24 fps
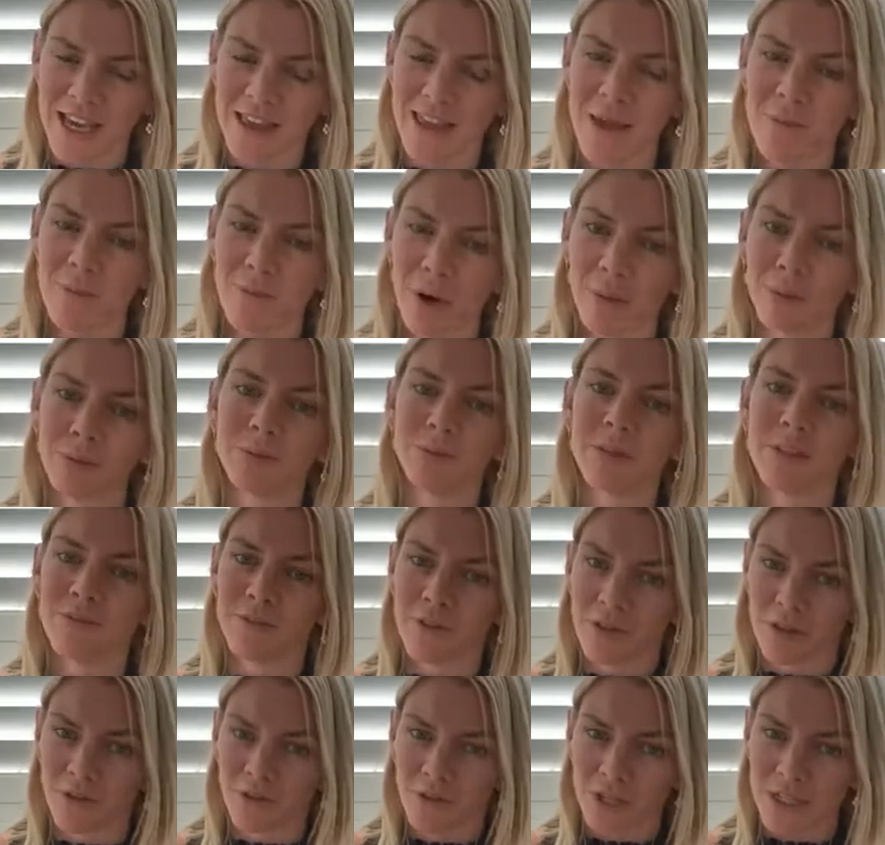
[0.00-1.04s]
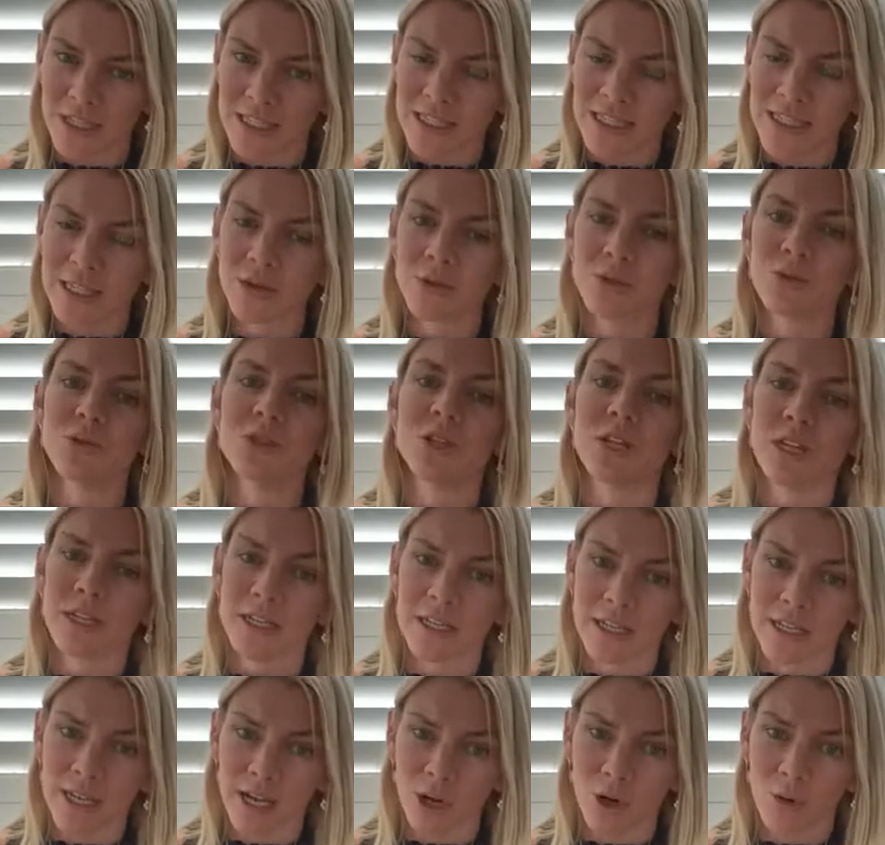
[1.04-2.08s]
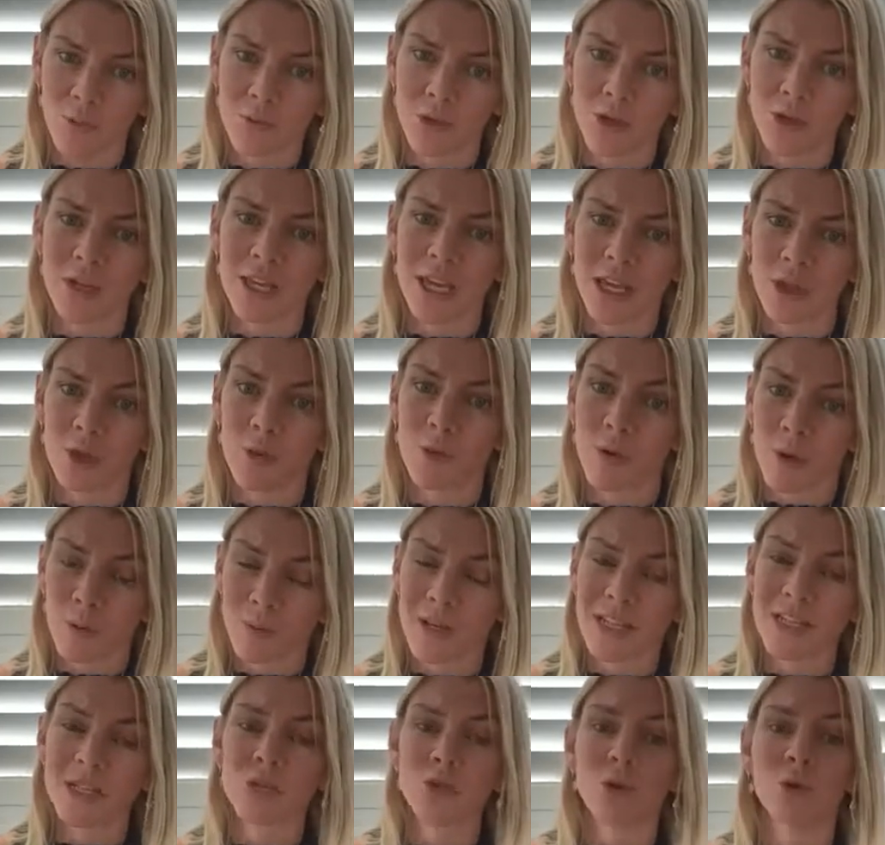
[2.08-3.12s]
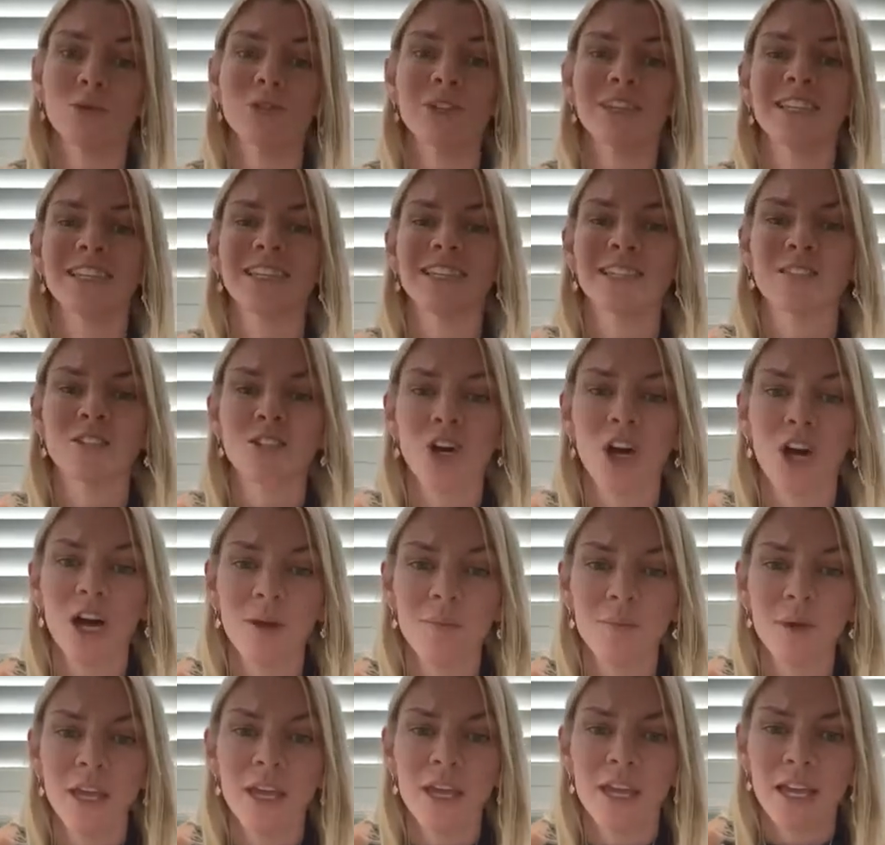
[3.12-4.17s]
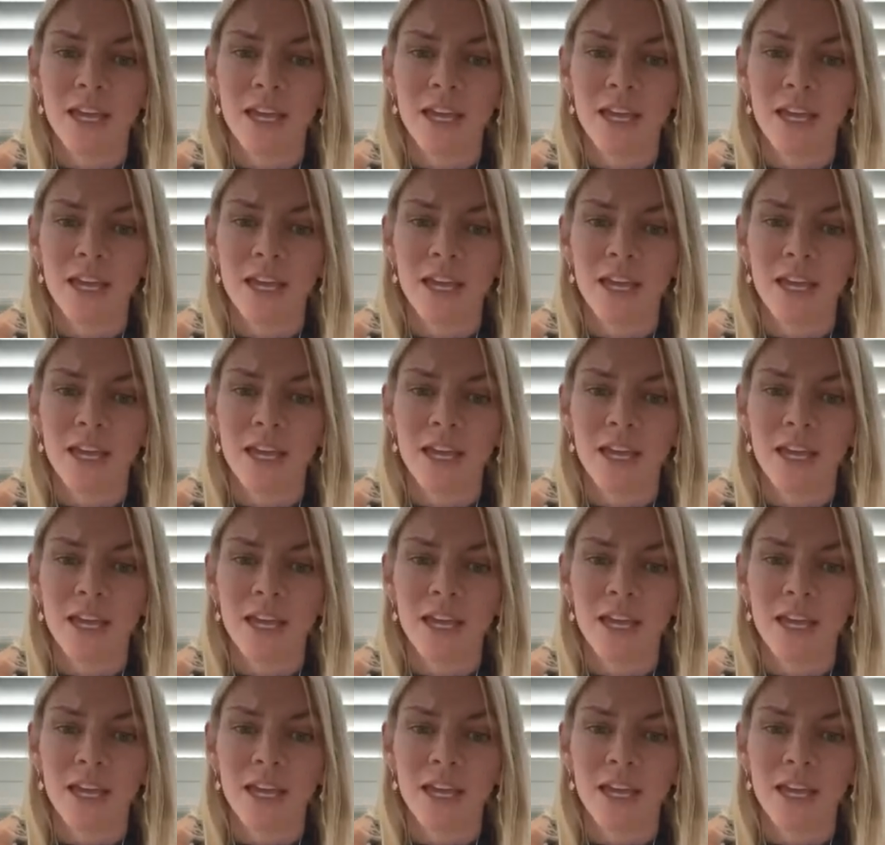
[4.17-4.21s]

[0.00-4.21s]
And they're probably very, very skilled and can help you get your property sold at this time